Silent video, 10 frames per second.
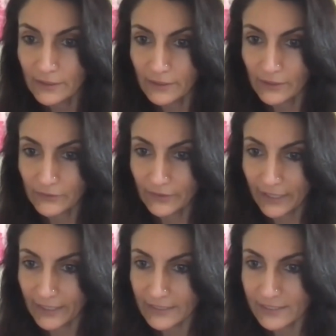All
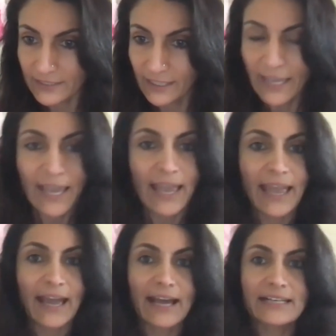right.
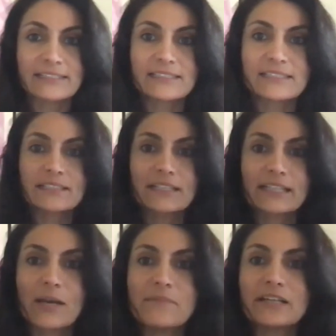And
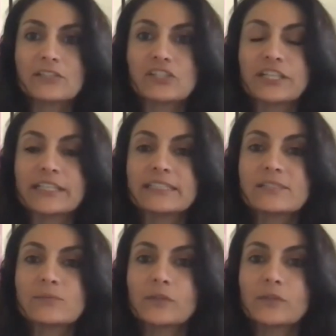like I mentioned,